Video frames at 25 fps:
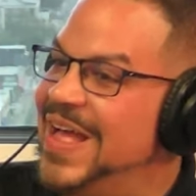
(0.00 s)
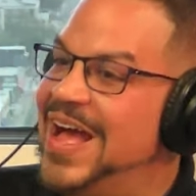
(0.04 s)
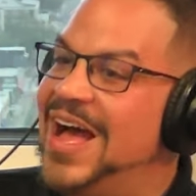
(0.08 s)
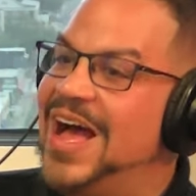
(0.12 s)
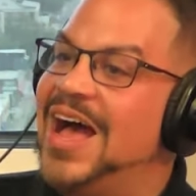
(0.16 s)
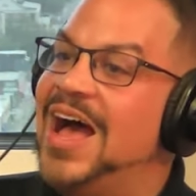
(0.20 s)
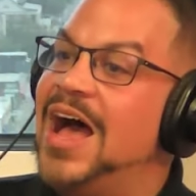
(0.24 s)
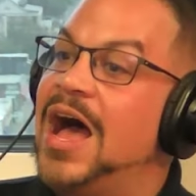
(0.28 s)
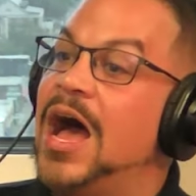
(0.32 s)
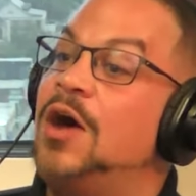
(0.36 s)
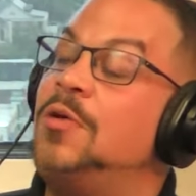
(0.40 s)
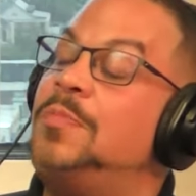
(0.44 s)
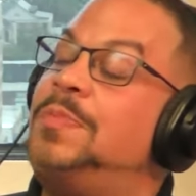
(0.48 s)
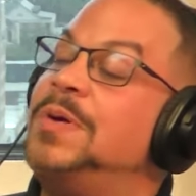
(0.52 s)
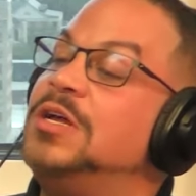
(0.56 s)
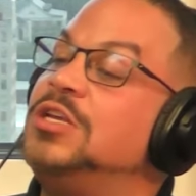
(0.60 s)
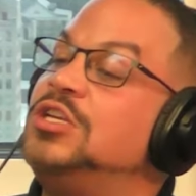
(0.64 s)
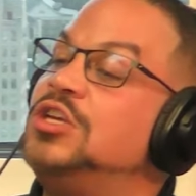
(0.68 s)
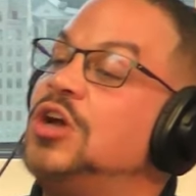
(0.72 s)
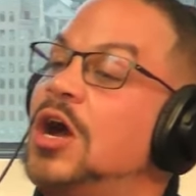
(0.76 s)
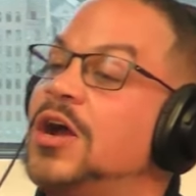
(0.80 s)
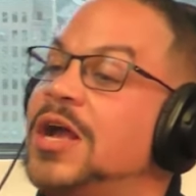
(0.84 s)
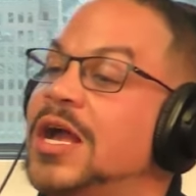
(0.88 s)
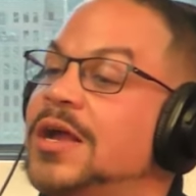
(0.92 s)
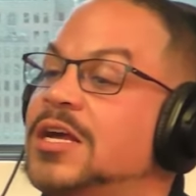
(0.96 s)
No. Oh,
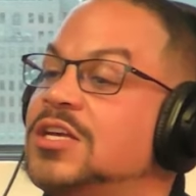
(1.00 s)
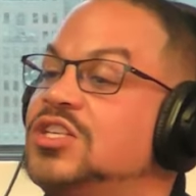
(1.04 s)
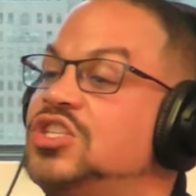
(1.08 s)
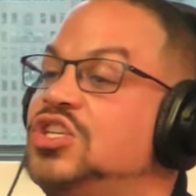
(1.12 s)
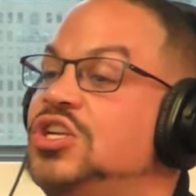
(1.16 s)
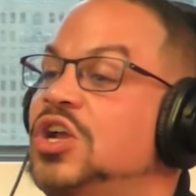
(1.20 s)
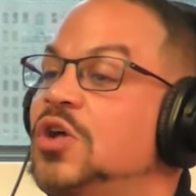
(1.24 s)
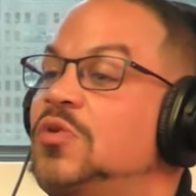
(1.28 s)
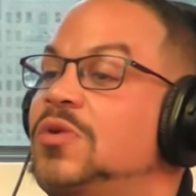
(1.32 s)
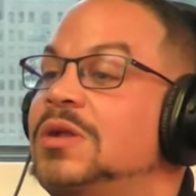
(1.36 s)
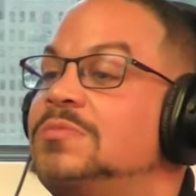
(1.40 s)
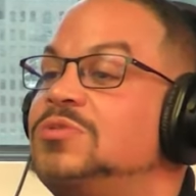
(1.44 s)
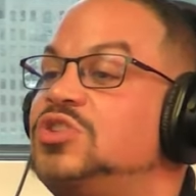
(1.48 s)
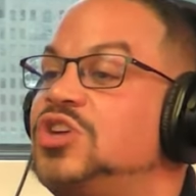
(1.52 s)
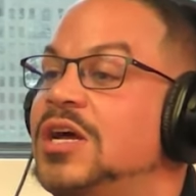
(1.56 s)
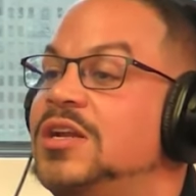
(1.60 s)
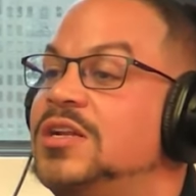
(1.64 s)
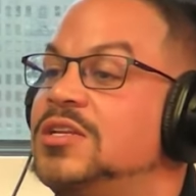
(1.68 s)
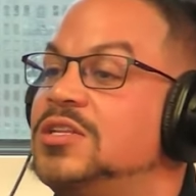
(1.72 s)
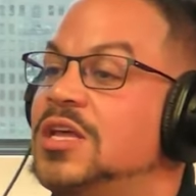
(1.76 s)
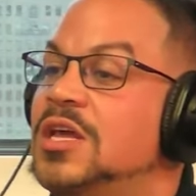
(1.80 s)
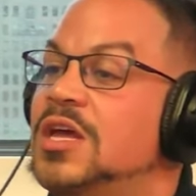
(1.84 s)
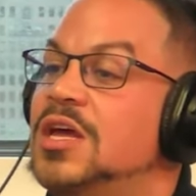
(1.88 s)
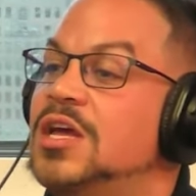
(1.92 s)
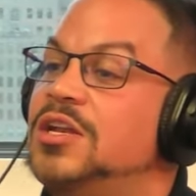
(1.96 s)
but you, okay, because you know what I'm
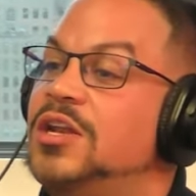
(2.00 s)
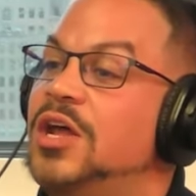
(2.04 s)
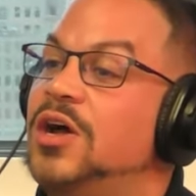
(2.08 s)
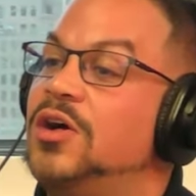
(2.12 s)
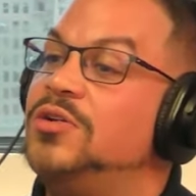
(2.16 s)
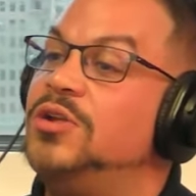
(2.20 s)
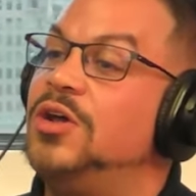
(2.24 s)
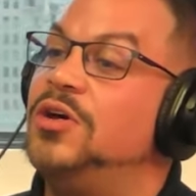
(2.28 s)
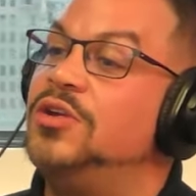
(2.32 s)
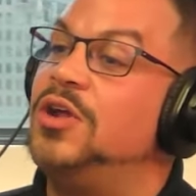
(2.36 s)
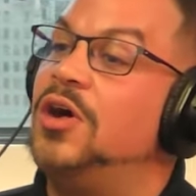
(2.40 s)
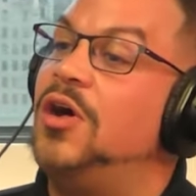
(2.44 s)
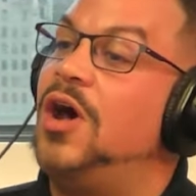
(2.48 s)
trying to. No,